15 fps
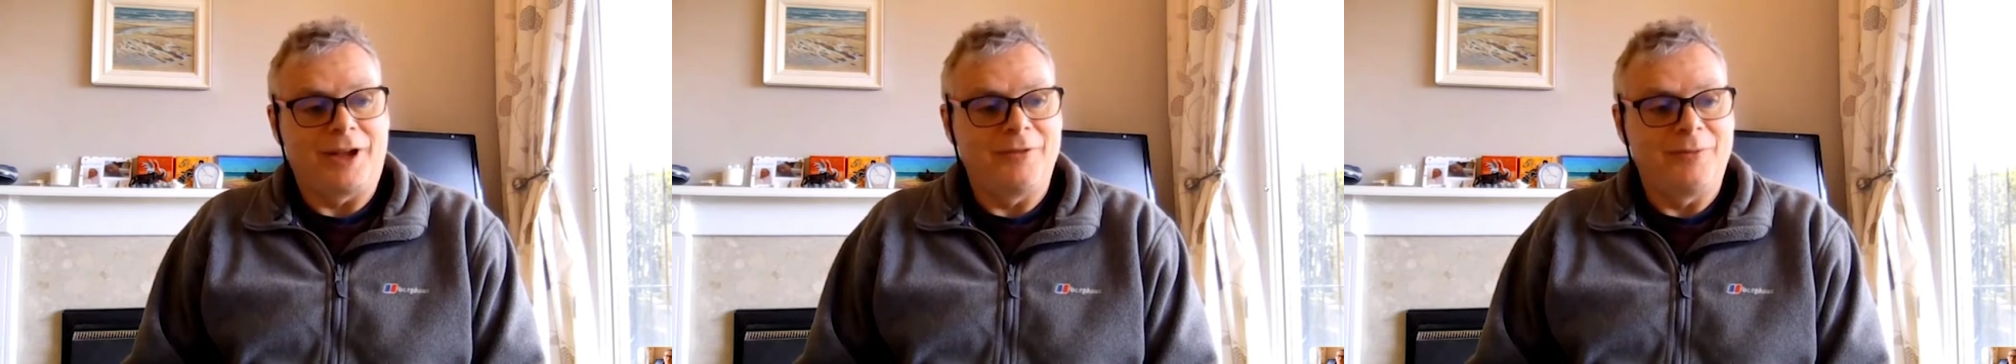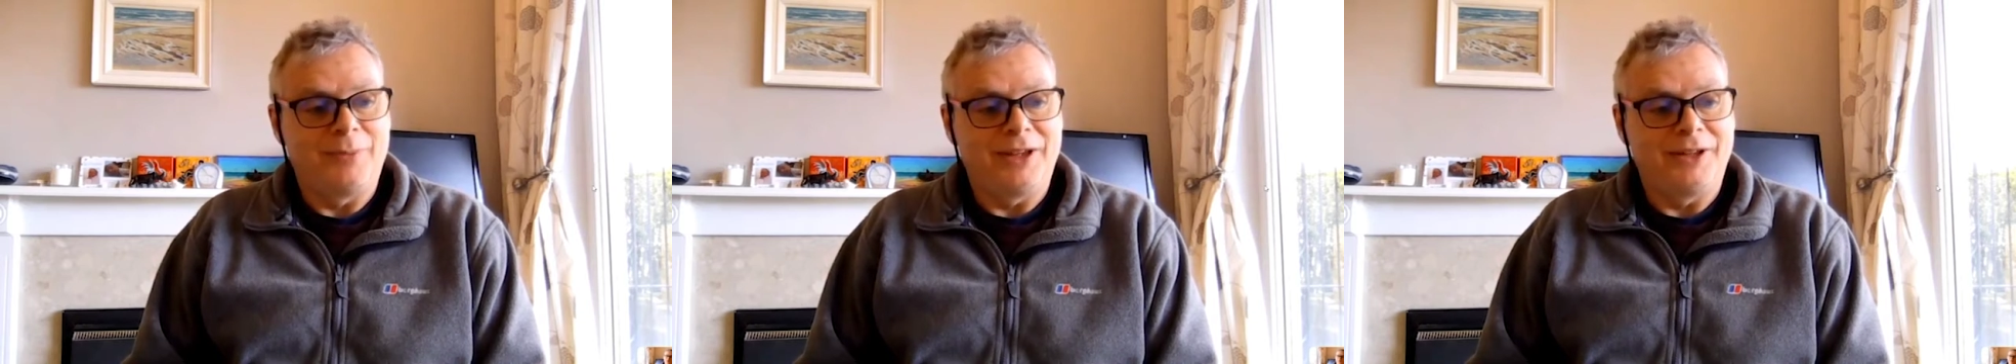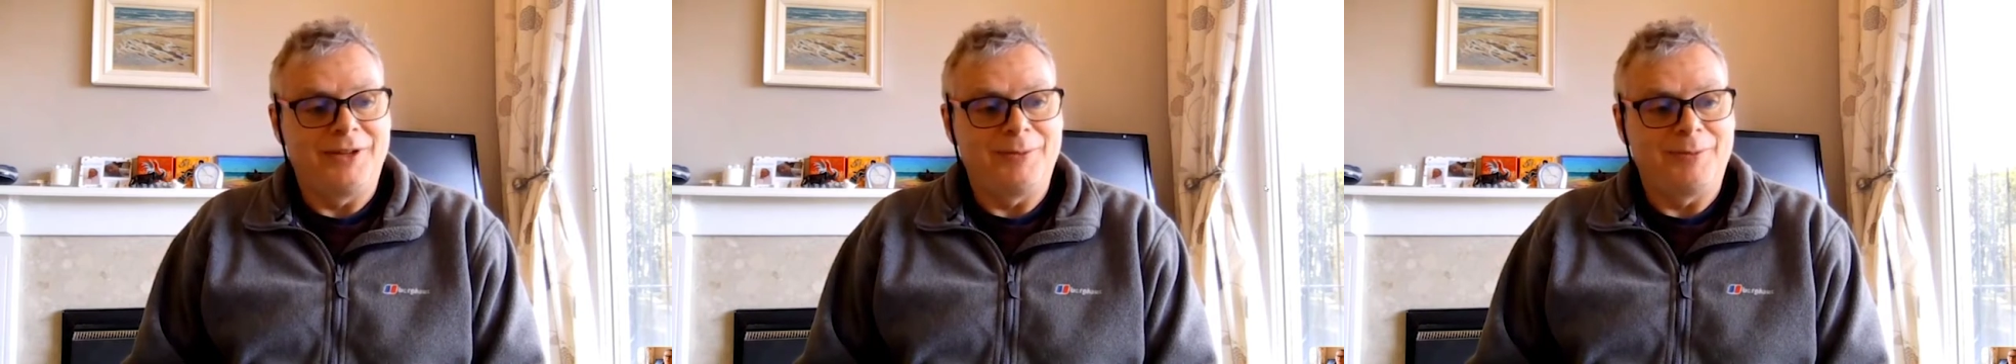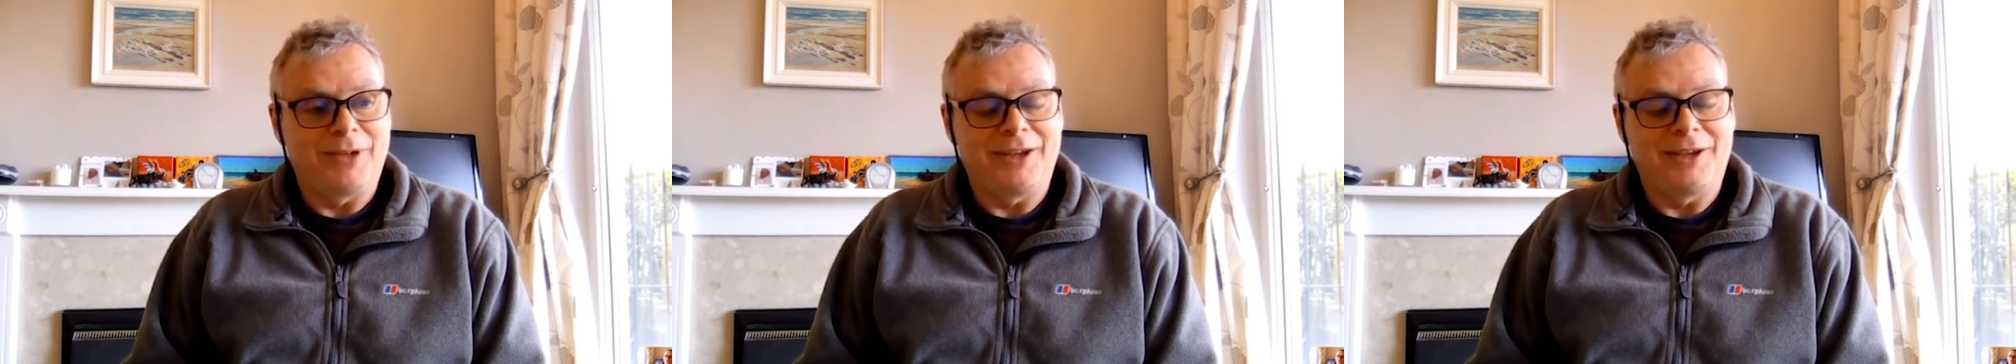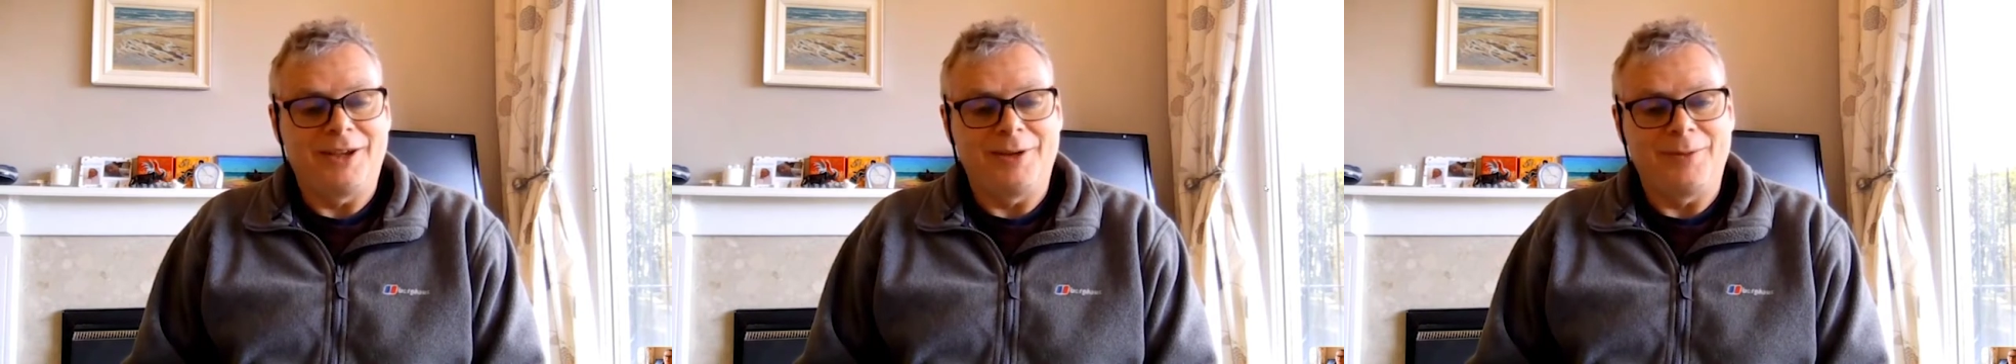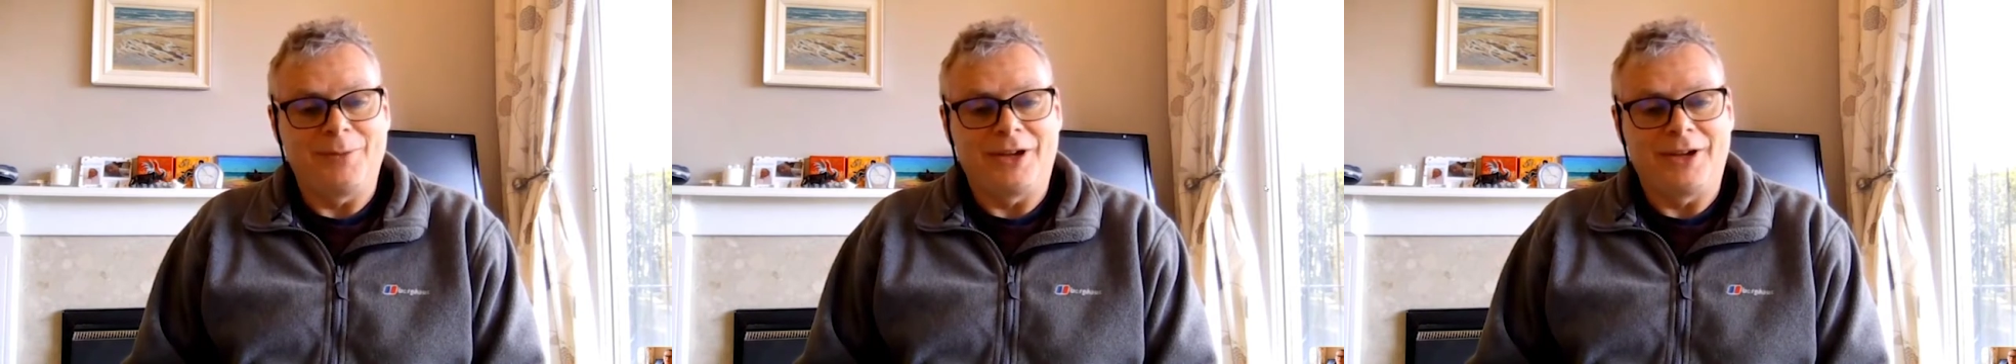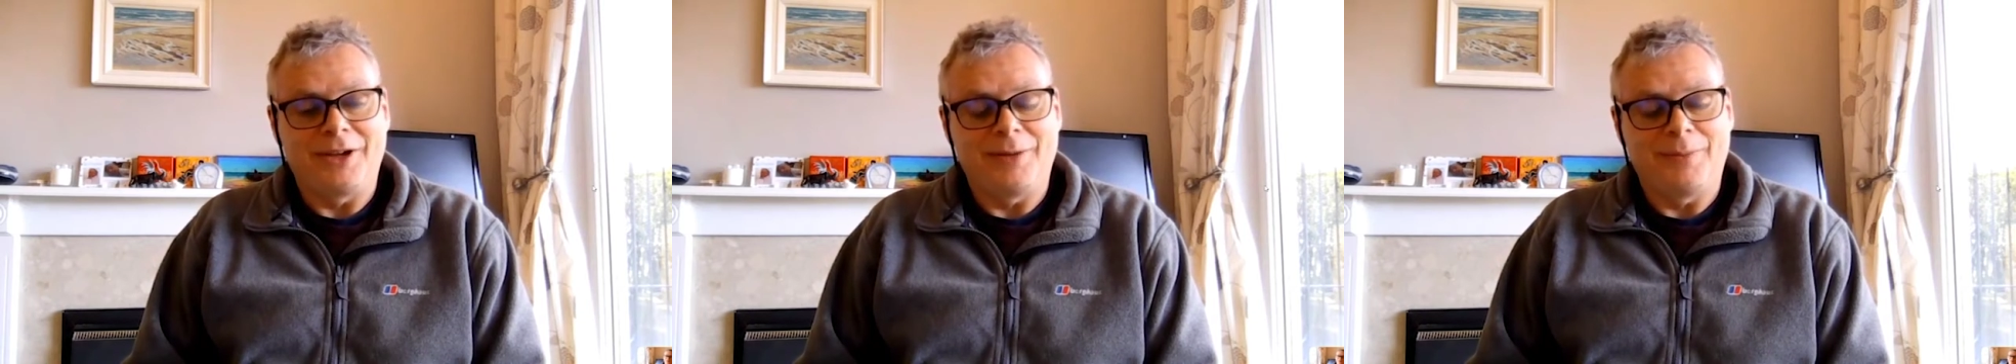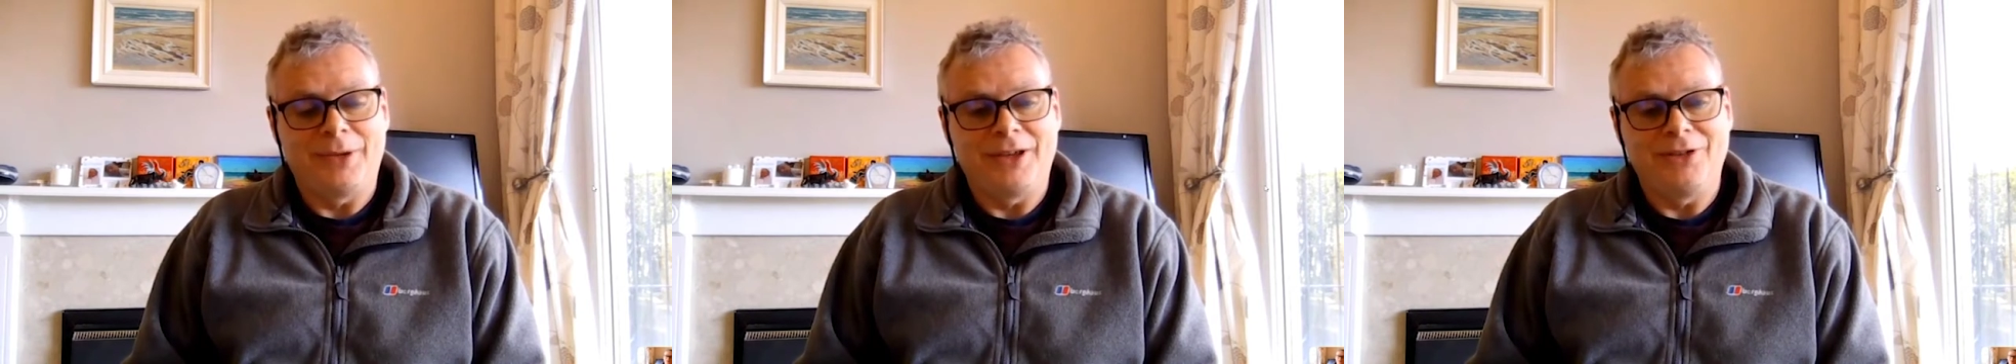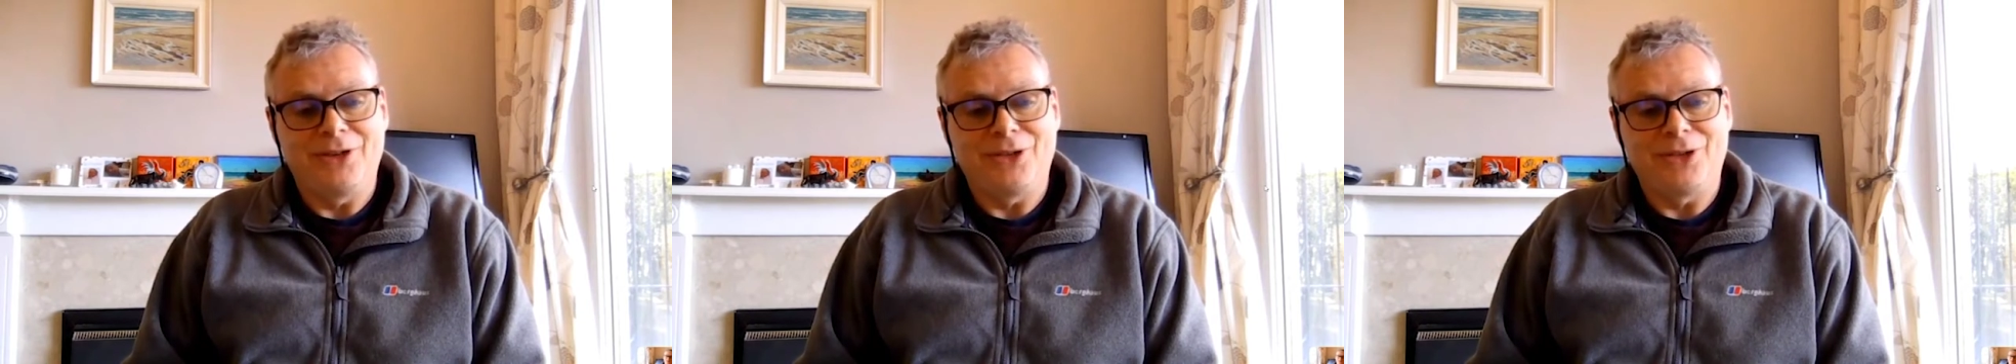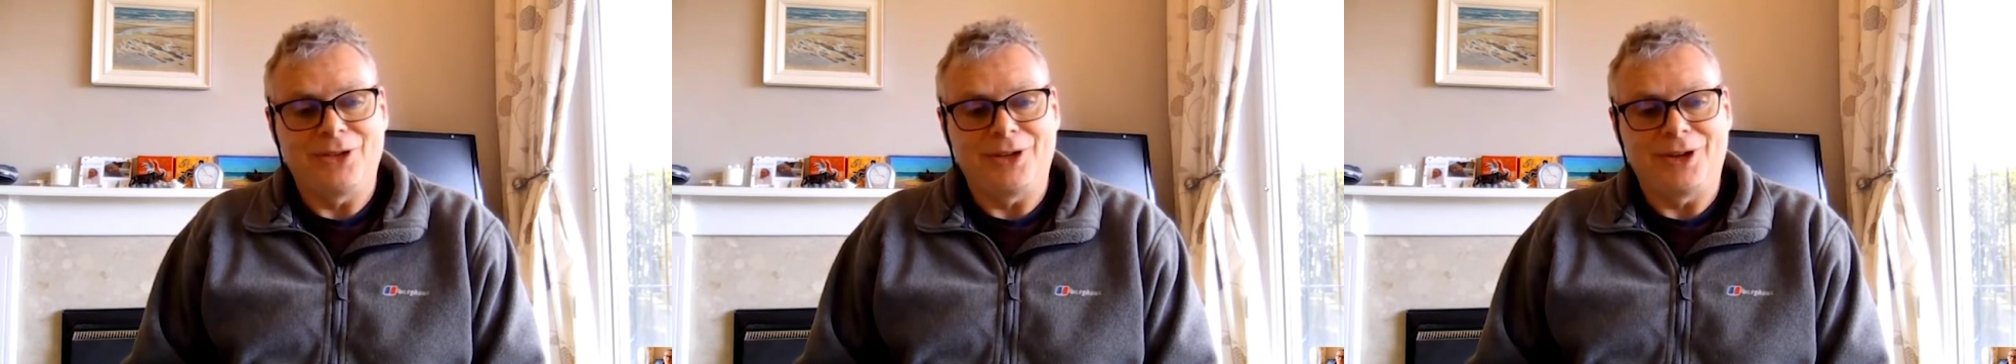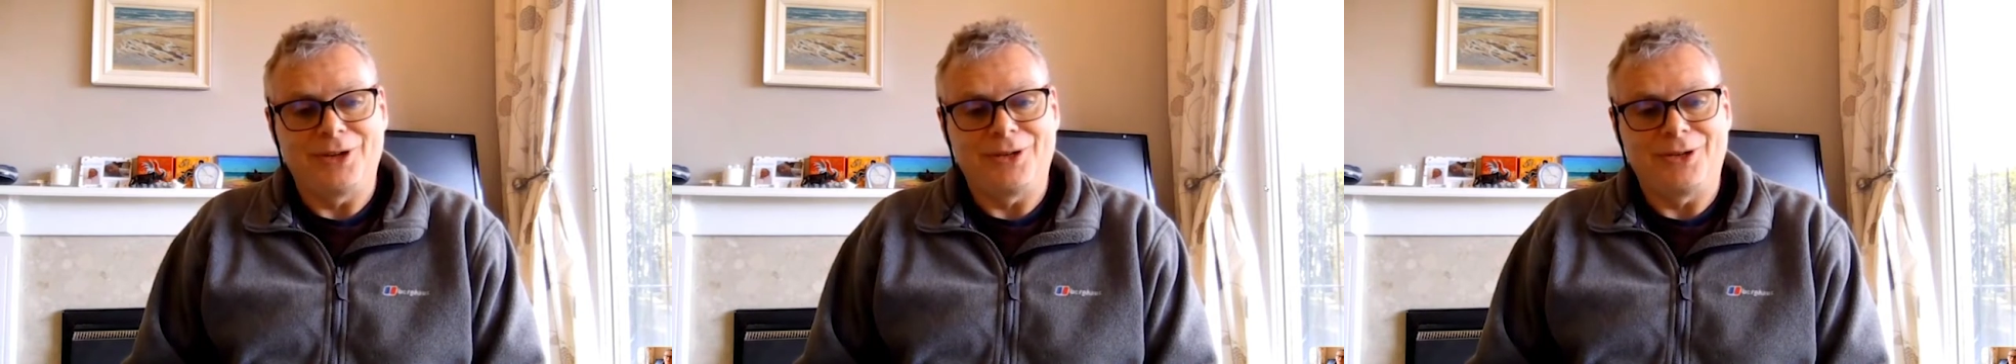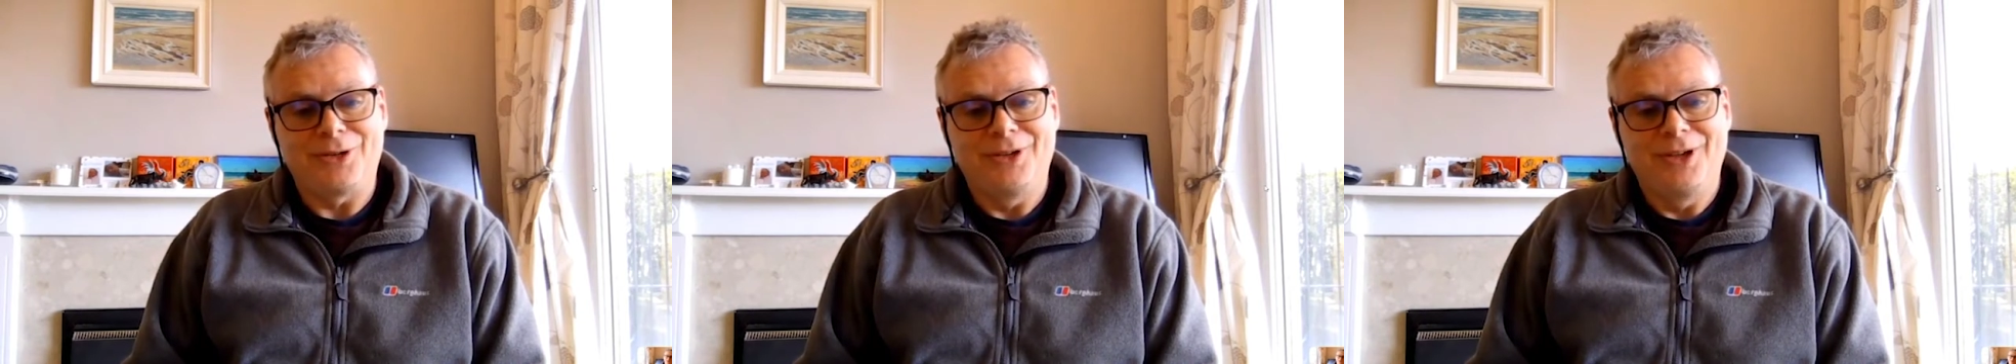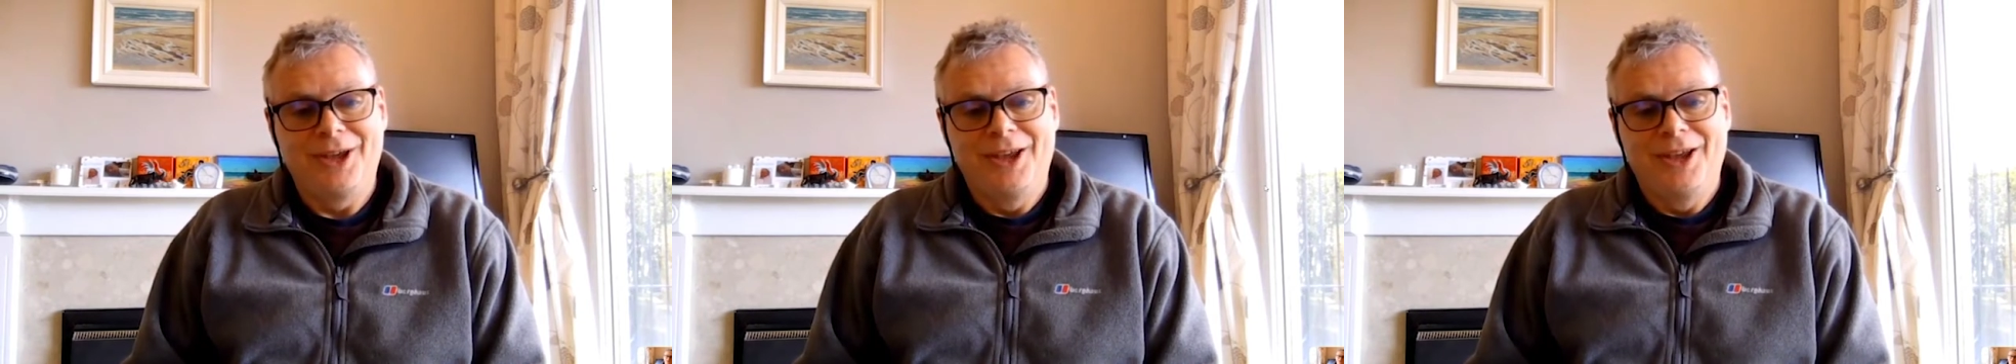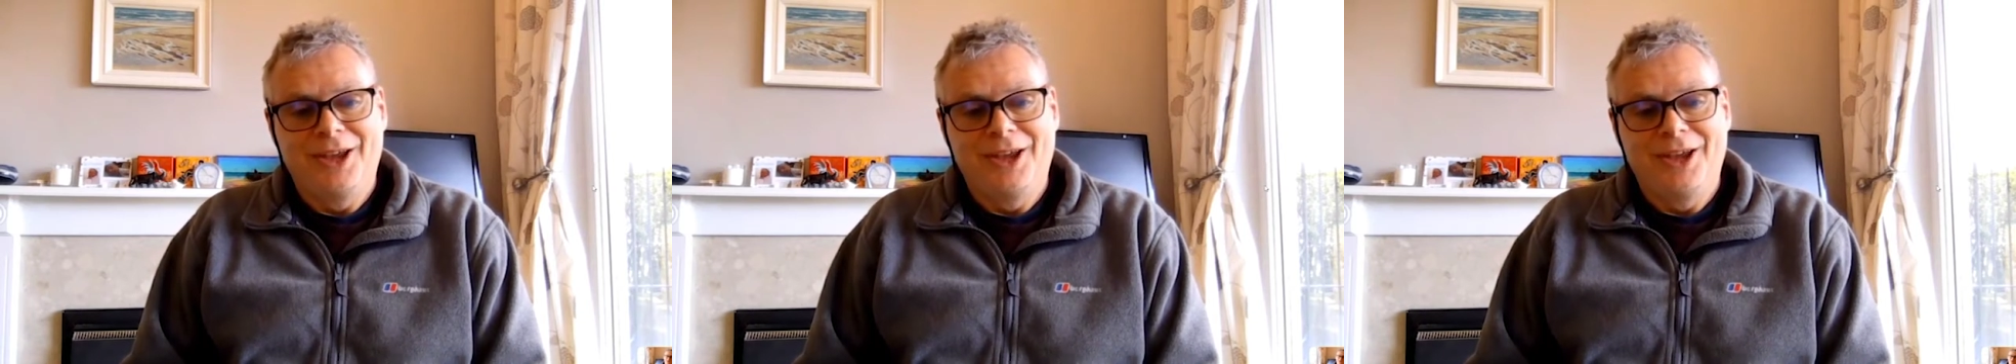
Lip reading: I've been making my opinions known on